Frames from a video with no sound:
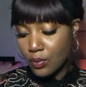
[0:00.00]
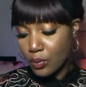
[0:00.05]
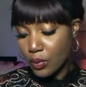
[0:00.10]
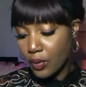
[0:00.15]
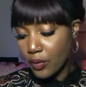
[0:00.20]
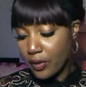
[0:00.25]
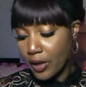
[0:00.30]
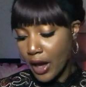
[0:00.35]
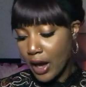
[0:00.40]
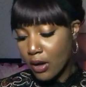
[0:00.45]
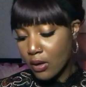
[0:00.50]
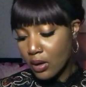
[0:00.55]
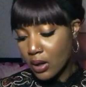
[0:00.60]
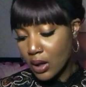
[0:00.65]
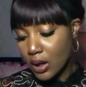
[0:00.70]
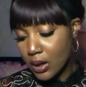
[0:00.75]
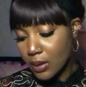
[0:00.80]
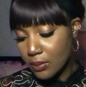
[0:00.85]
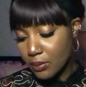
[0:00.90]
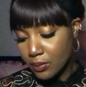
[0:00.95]
With the
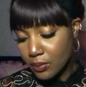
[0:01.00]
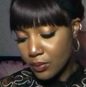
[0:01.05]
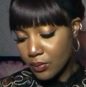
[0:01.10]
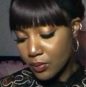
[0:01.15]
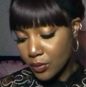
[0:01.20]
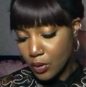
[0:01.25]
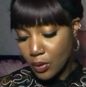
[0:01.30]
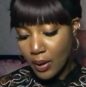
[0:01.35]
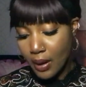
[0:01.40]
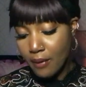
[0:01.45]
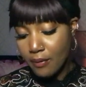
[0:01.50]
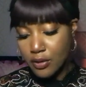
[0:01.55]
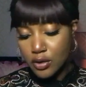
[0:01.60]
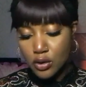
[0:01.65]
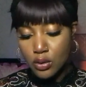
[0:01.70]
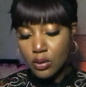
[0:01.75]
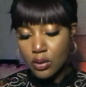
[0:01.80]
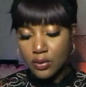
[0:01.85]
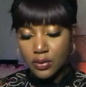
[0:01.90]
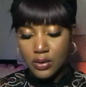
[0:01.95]
outcome, you have the
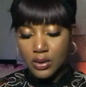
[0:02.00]
Two of